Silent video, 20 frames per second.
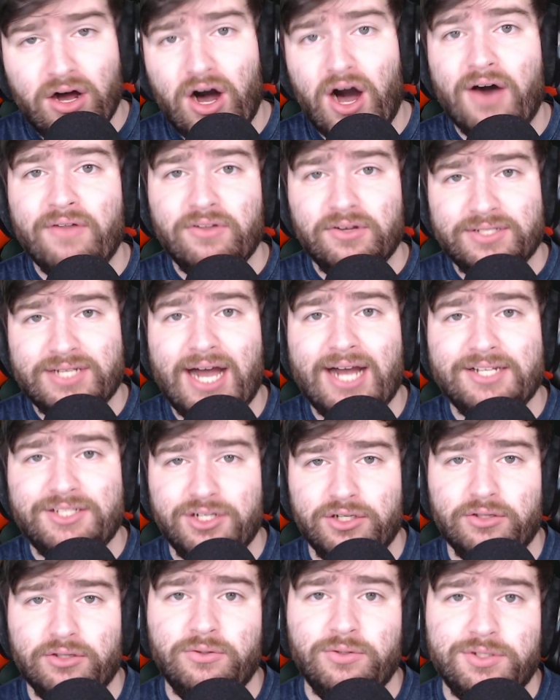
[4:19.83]
on those high
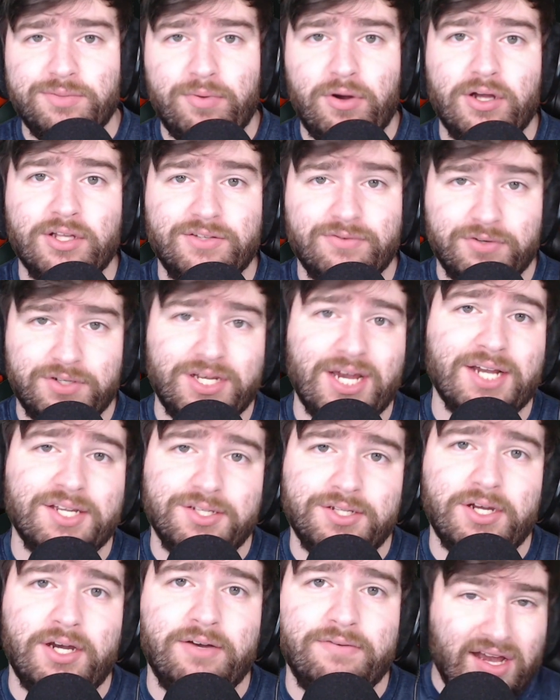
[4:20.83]
tier loot spawns for tech
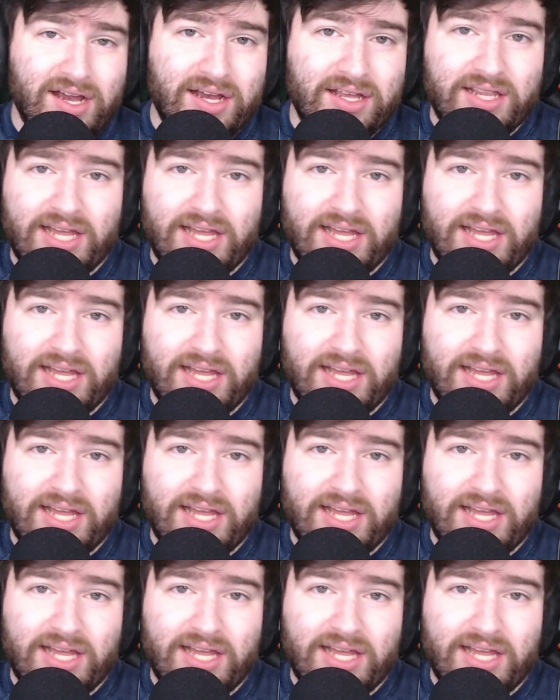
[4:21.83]
stuff.